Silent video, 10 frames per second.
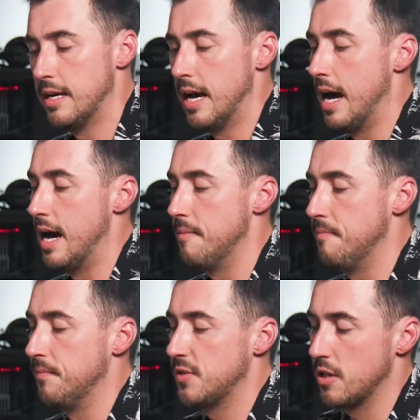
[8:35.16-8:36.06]

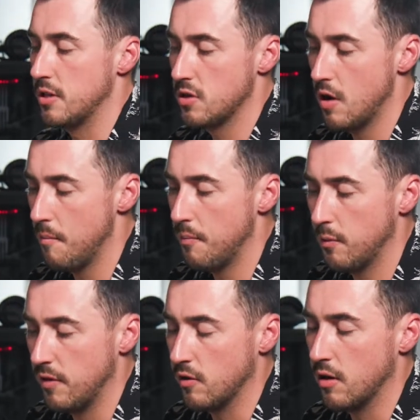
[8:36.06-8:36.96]
To the top,
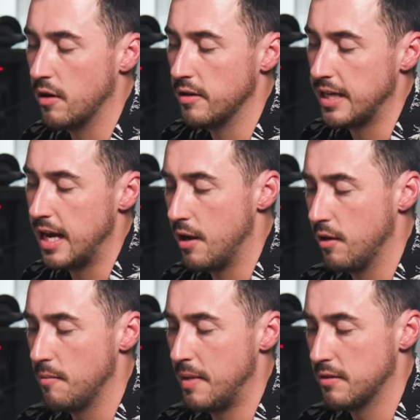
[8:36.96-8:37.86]
we've got yet
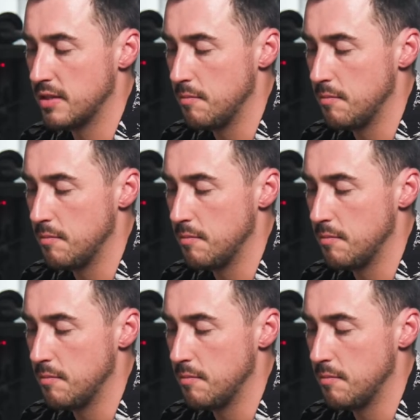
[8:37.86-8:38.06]
another mounting